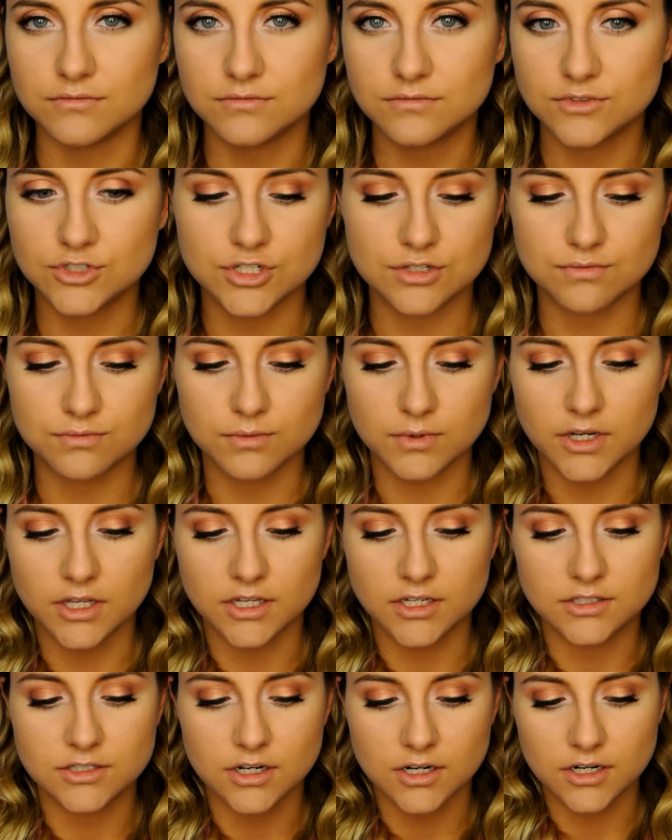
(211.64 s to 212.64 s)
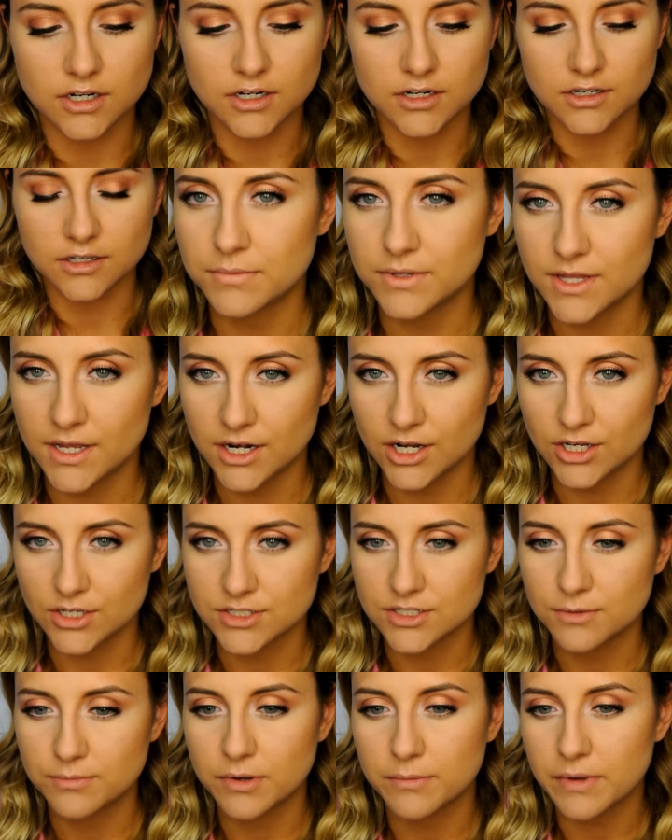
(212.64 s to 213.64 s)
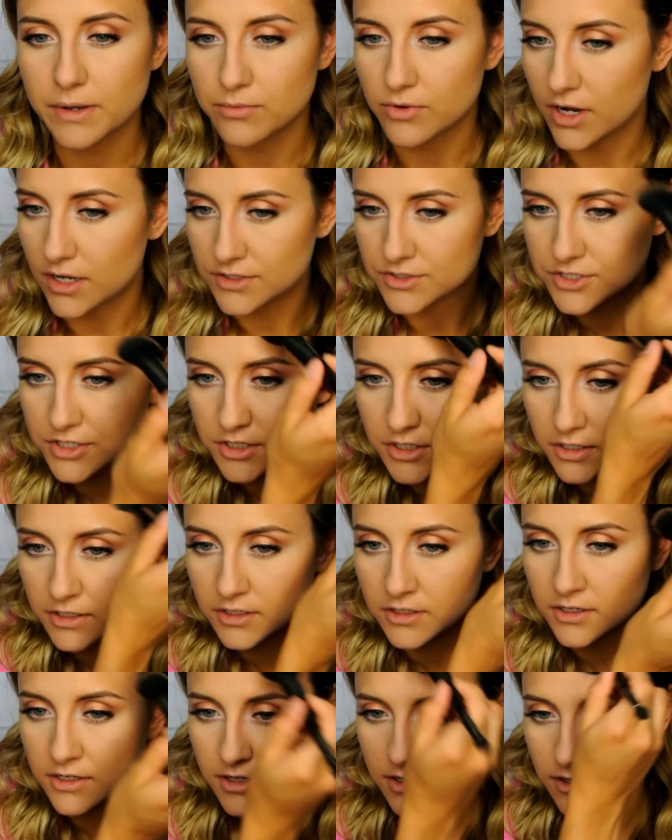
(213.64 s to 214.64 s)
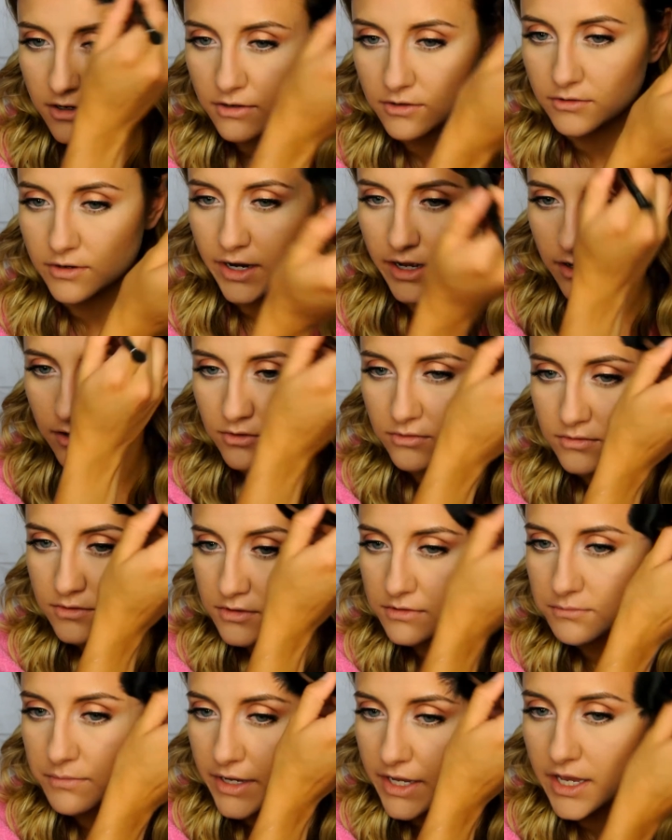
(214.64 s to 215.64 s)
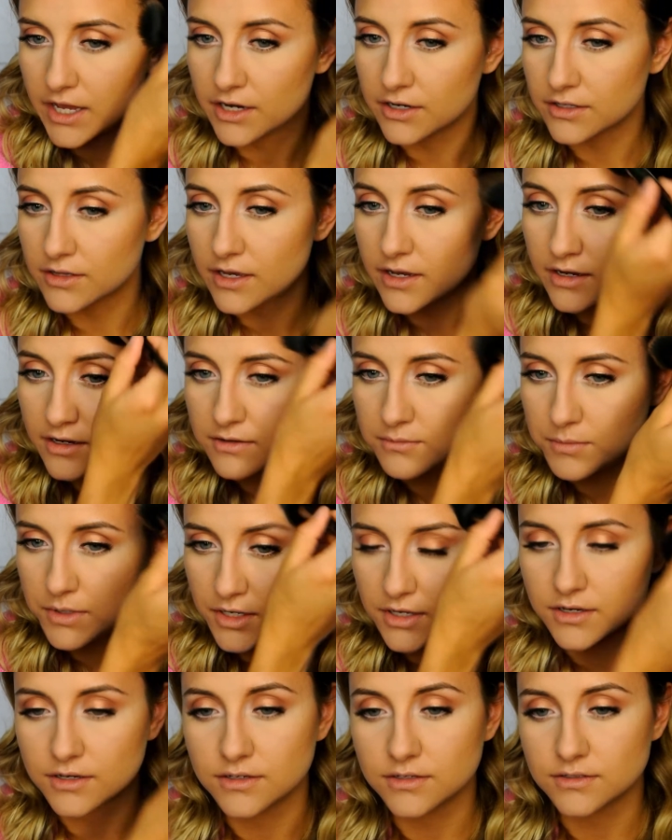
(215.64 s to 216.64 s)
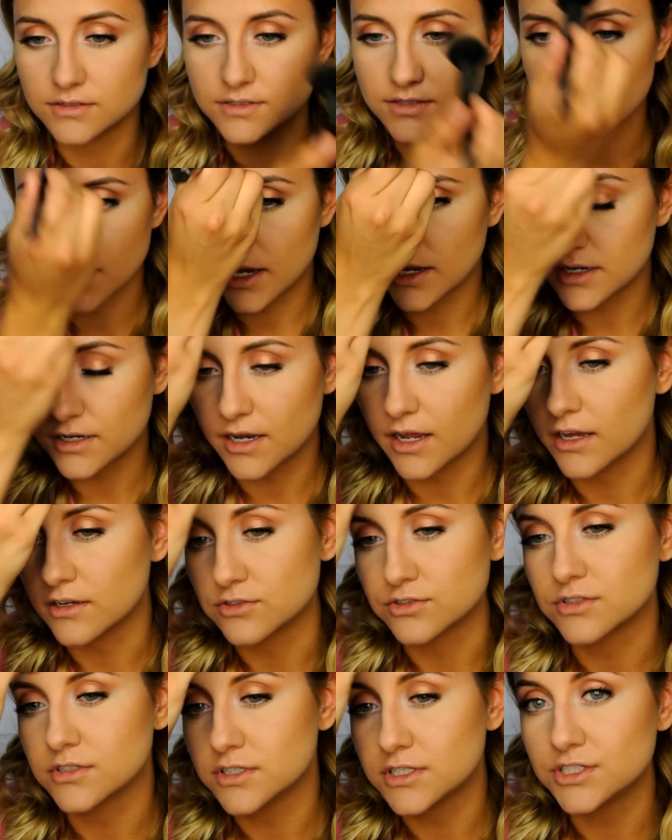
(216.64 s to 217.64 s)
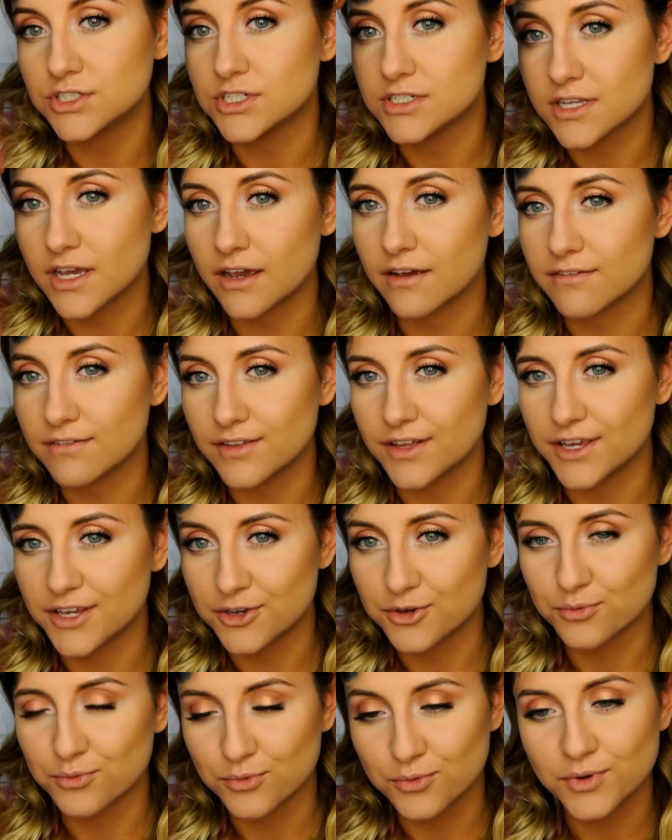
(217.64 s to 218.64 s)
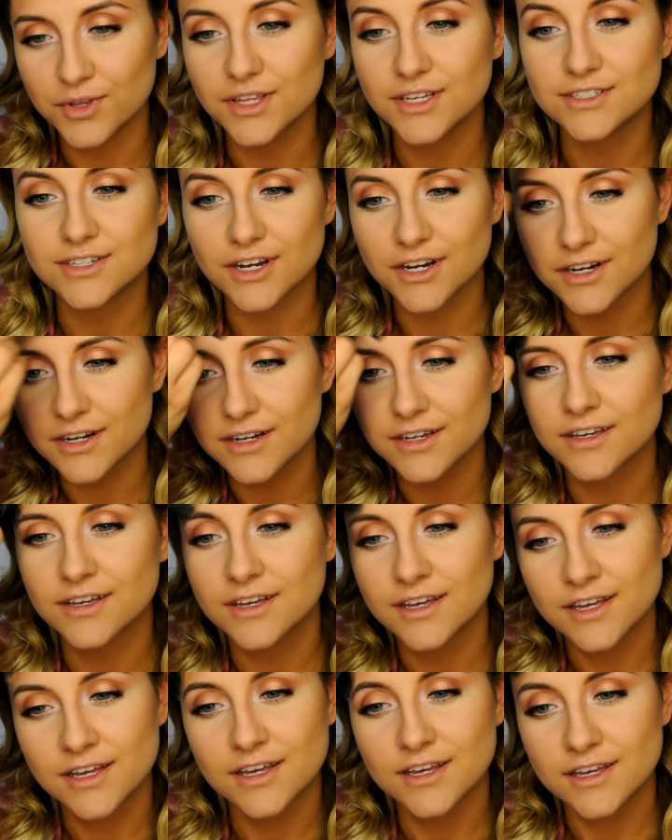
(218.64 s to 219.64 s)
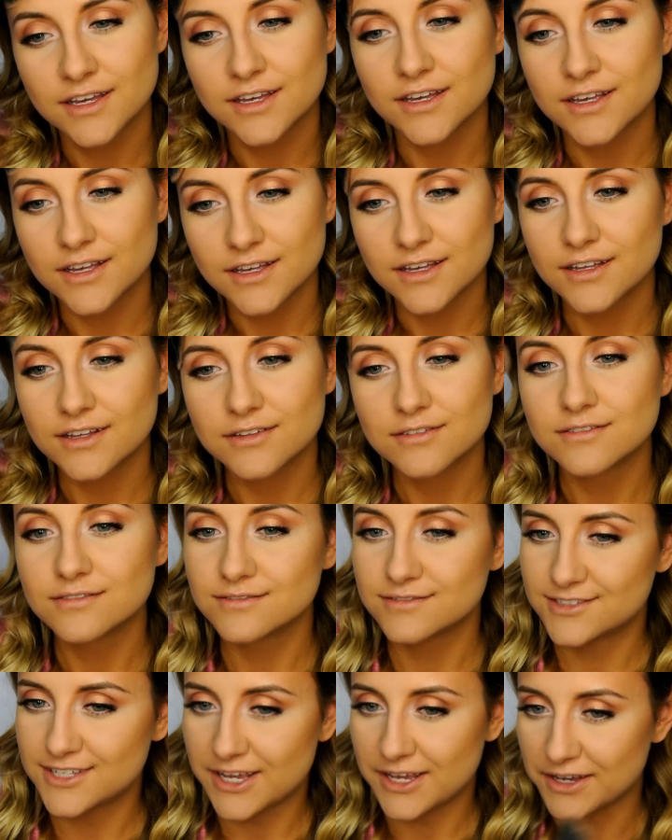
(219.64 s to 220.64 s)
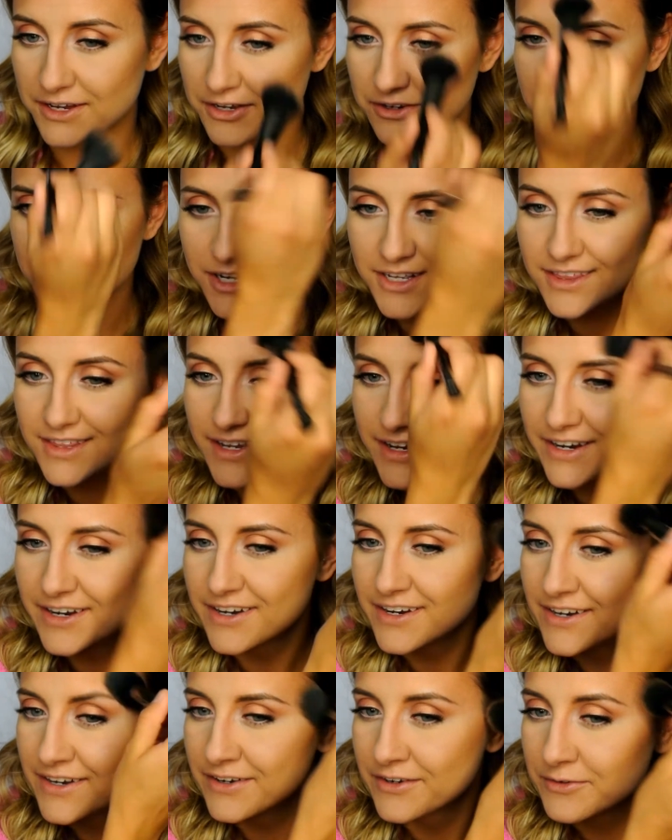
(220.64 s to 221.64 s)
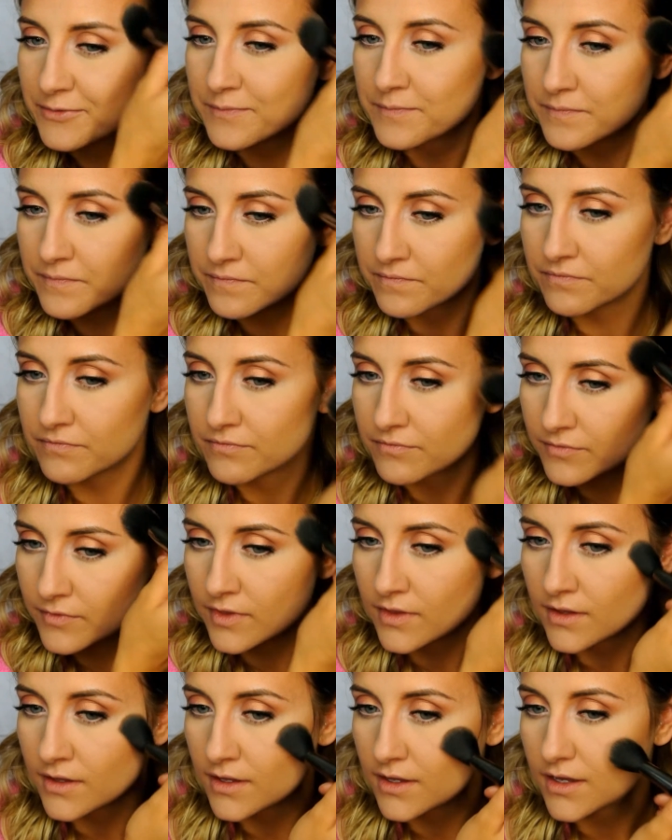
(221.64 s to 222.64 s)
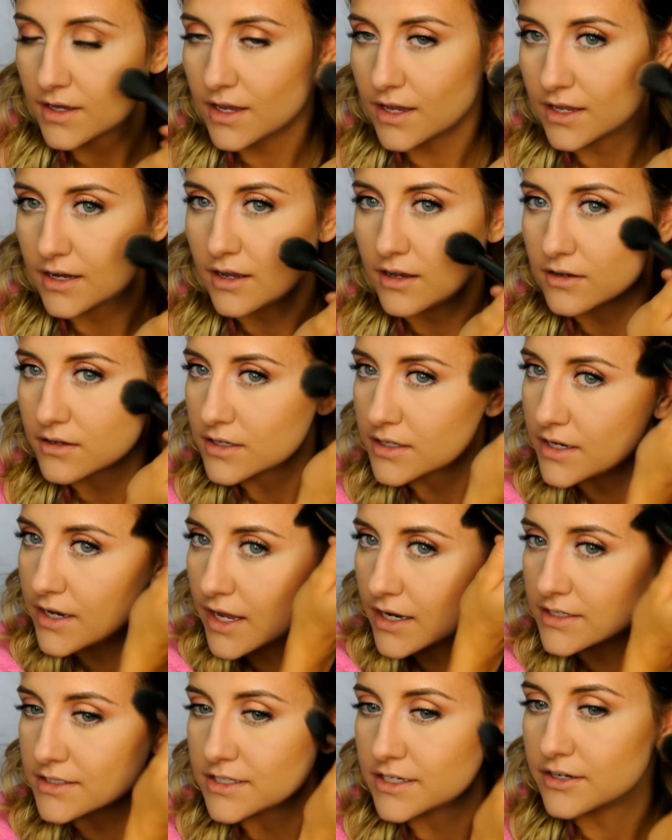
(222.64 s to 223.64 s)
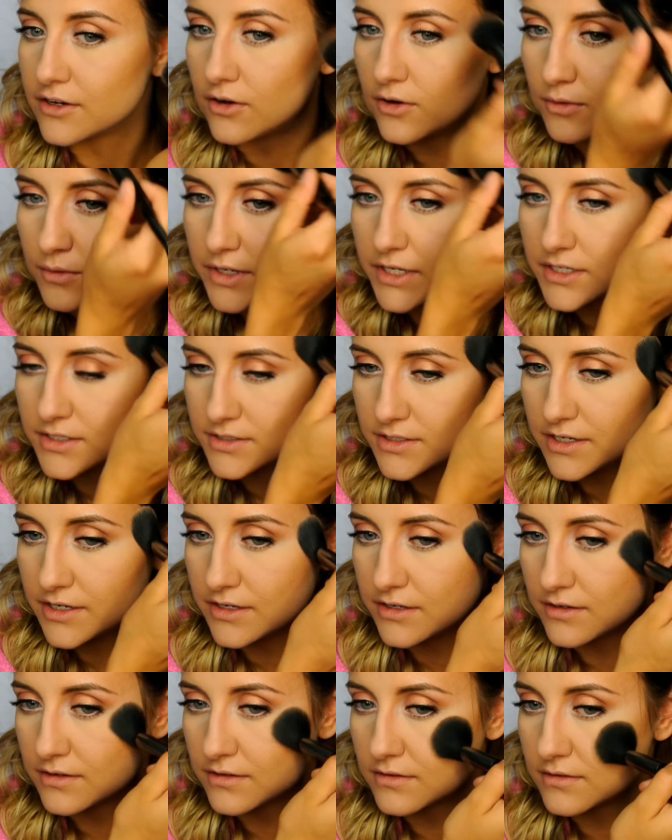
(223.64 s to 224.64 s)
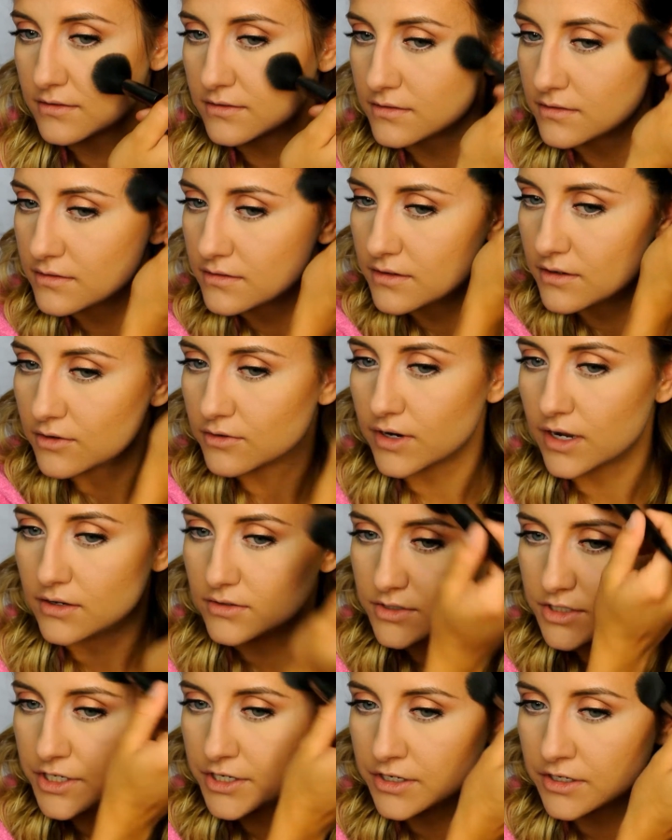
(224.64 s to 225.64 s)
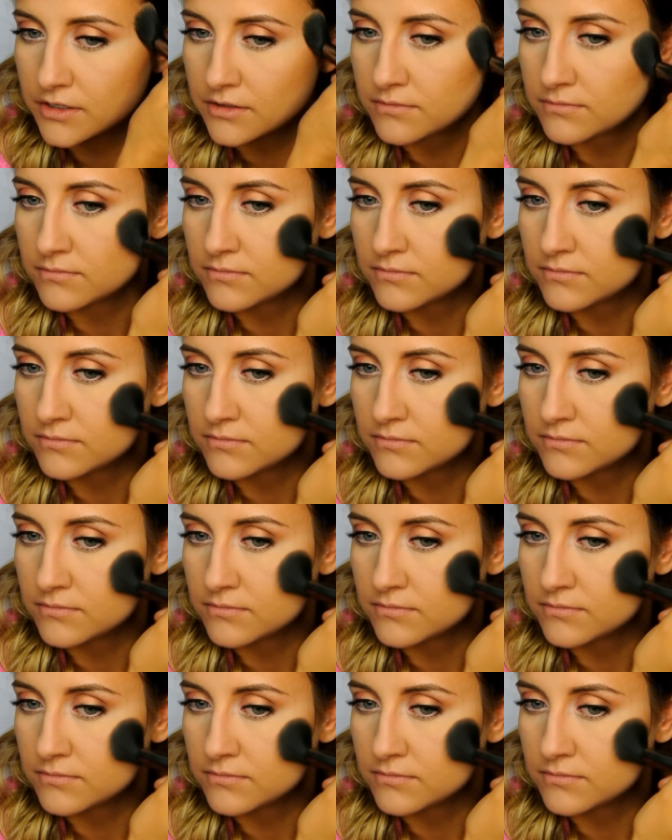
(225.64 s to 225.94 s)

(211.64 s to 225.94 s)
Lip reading: just really dark. But then I also put my bronzer around my hairline because I naturally just have like really dark tan right there. And I'll connect it always like around here.